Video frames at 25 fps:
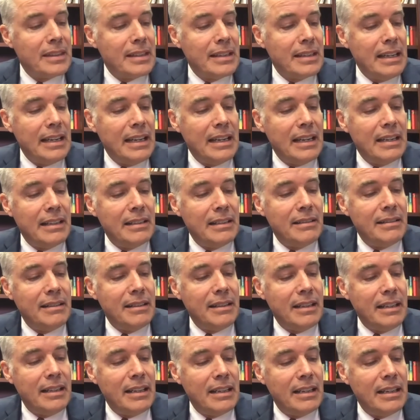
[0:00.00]
in
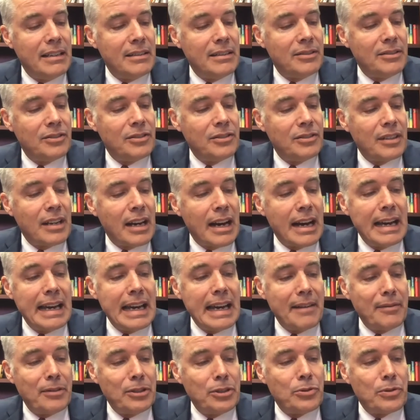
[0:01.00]
his I
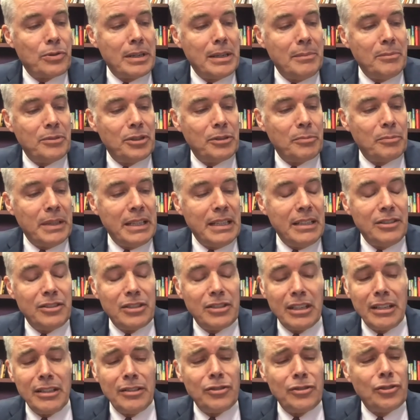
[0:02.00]
Have a Dream speech,
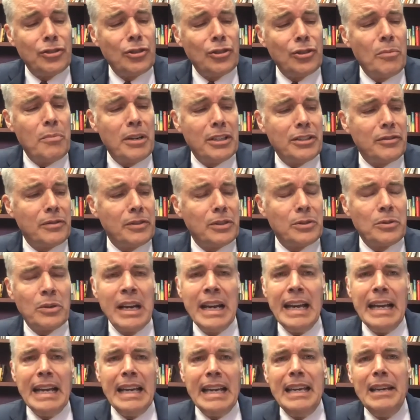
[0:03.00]
and in so much of his,
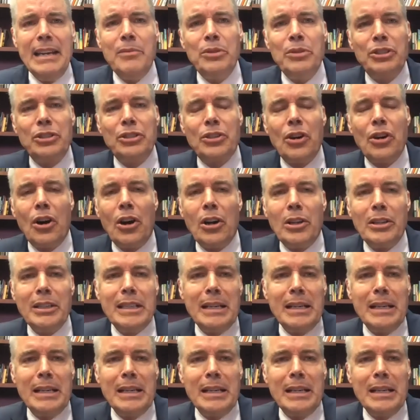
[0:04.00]
he was calling